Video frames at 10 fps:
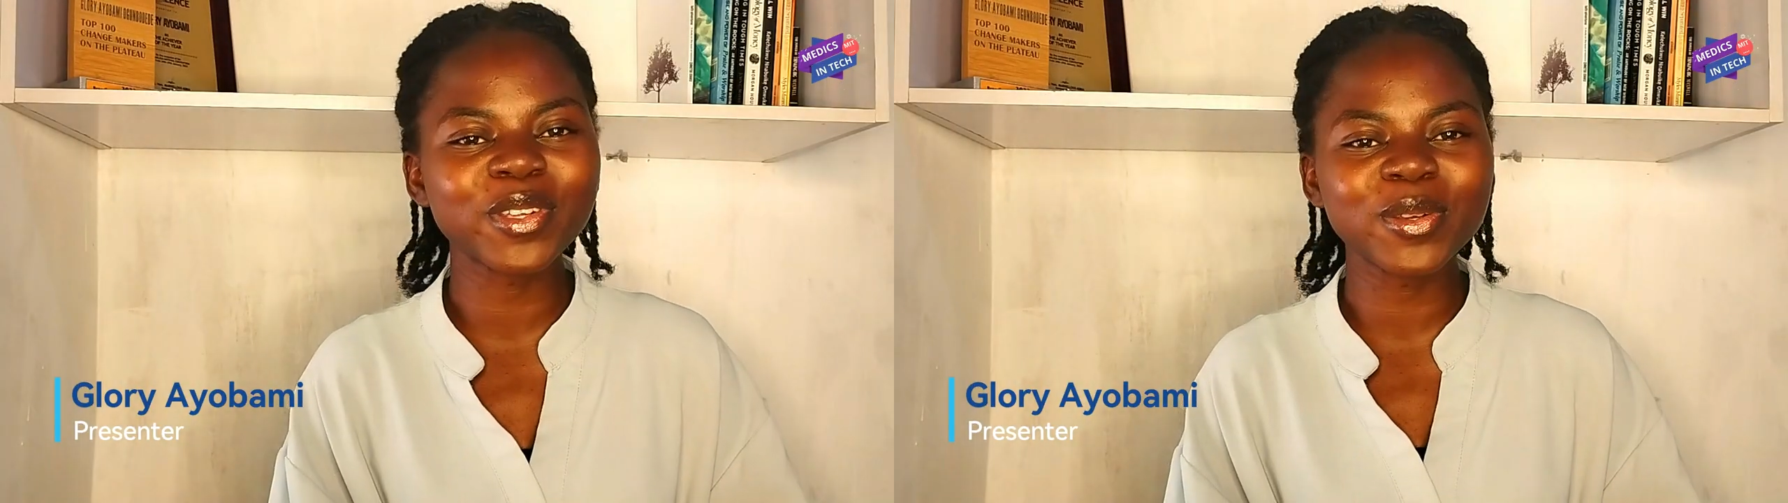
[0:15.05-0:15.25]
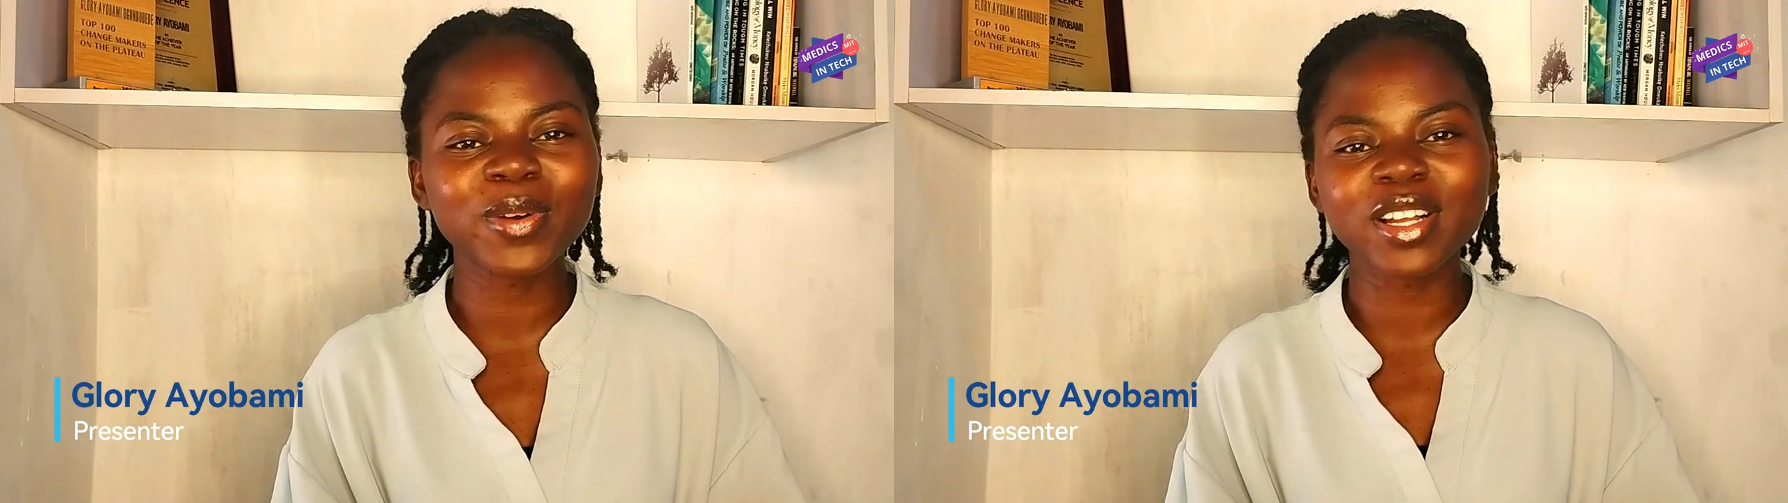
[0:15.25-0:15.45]

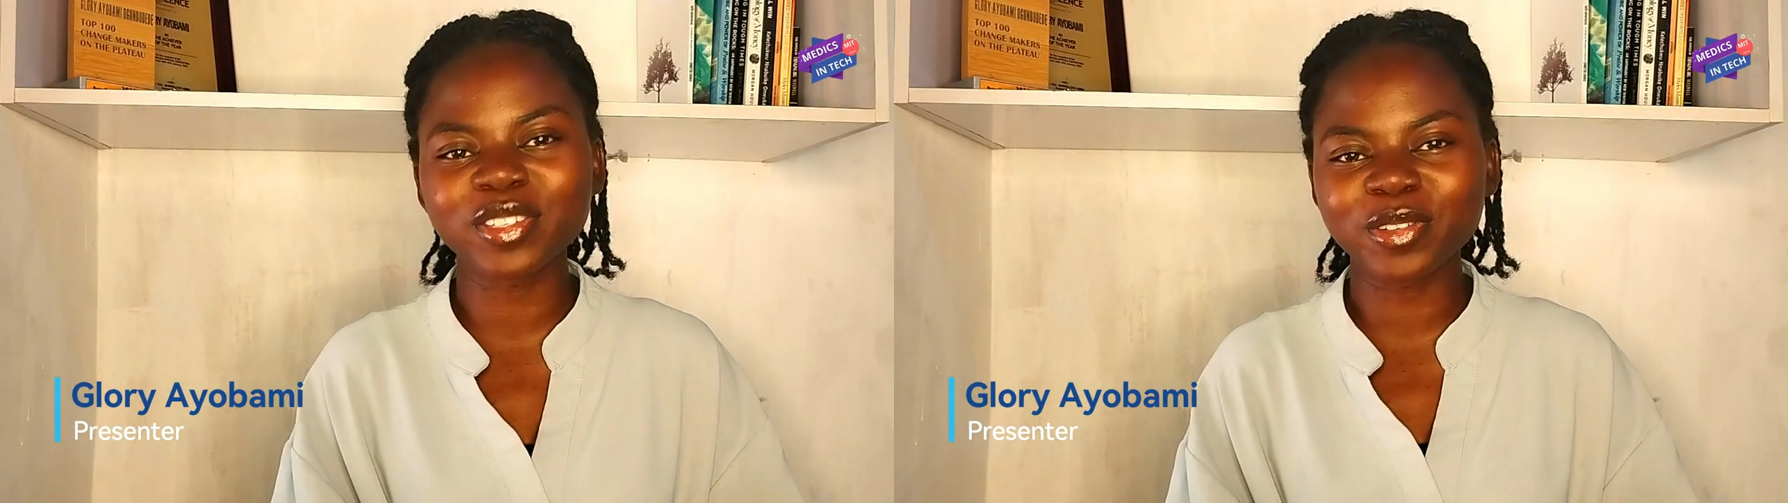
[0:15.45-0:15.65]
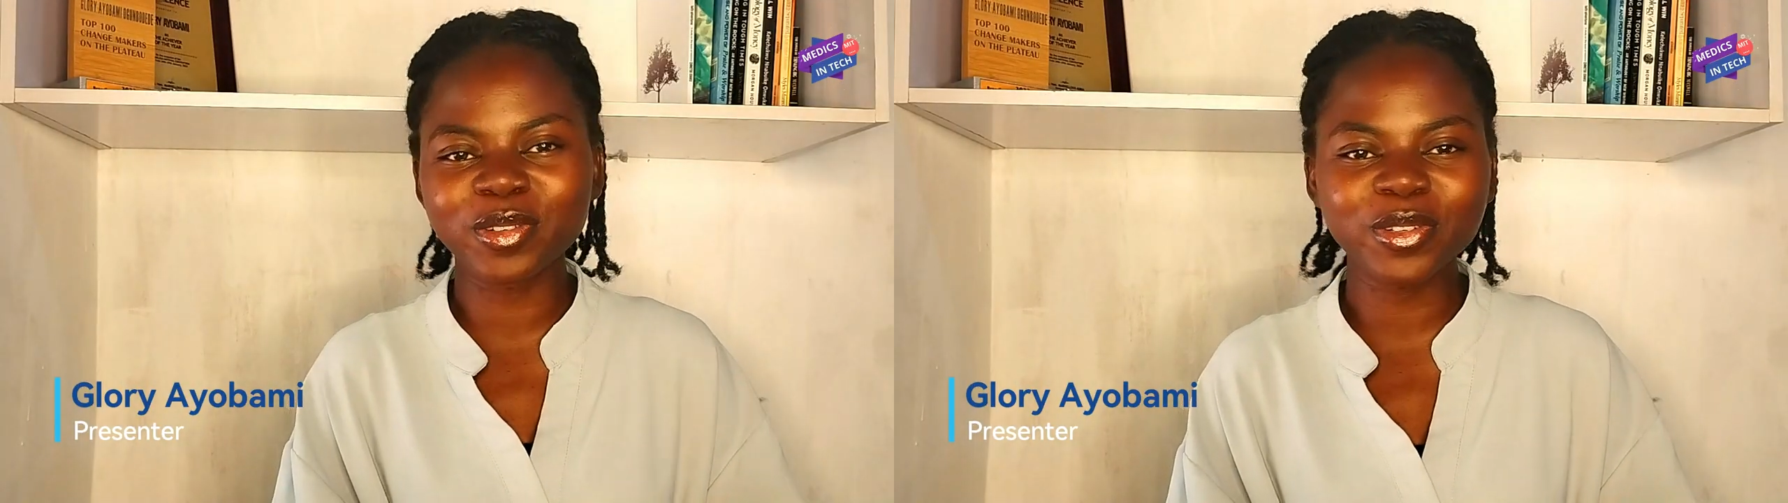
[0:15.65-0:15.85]
you as
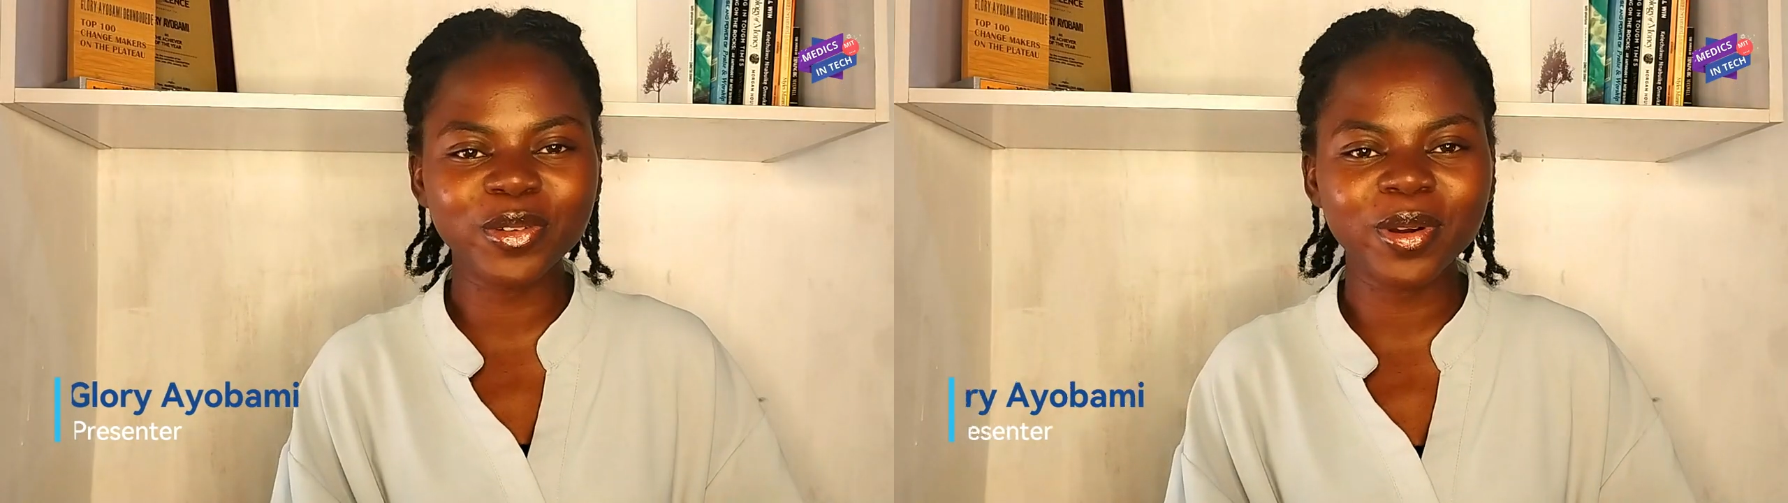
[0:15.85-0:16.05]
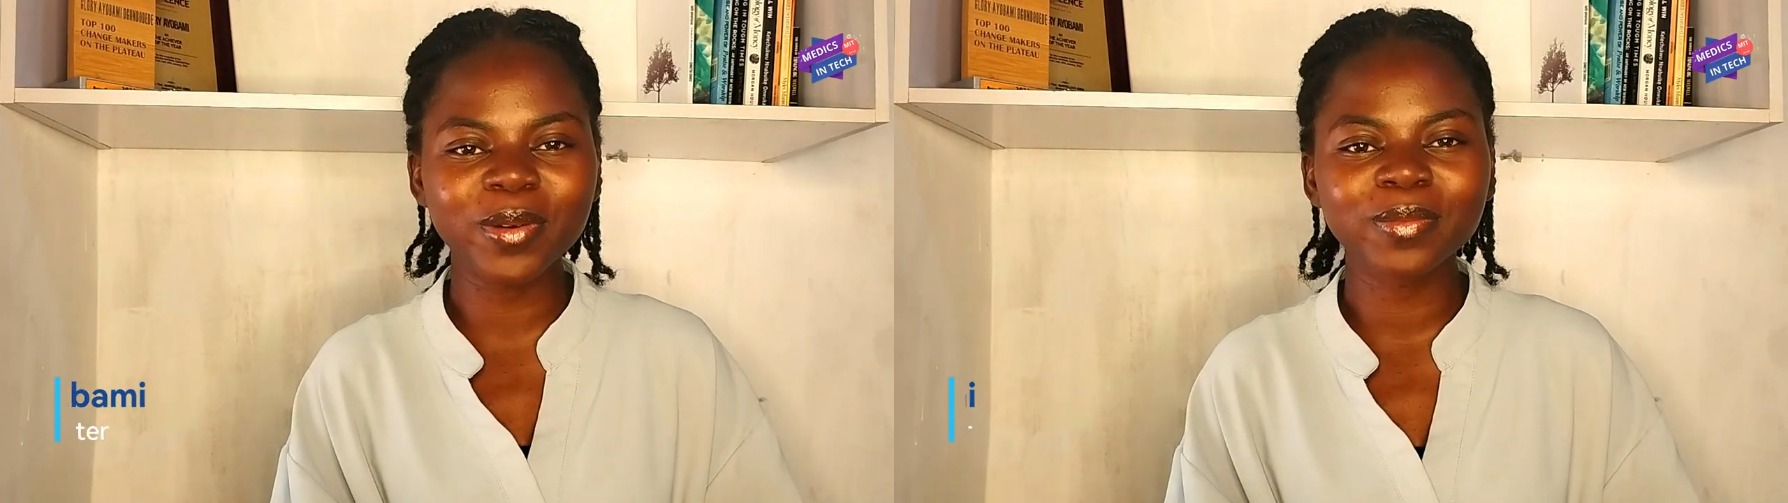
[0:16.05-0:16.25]

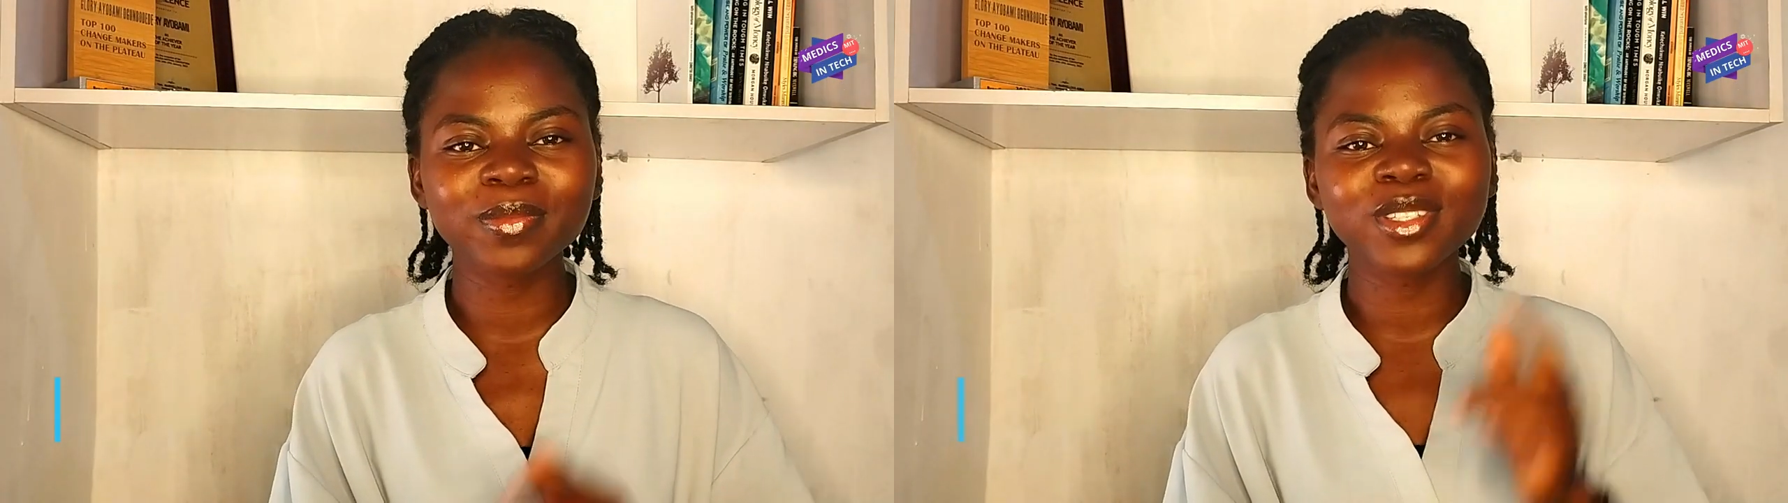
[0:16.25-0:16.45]
usual.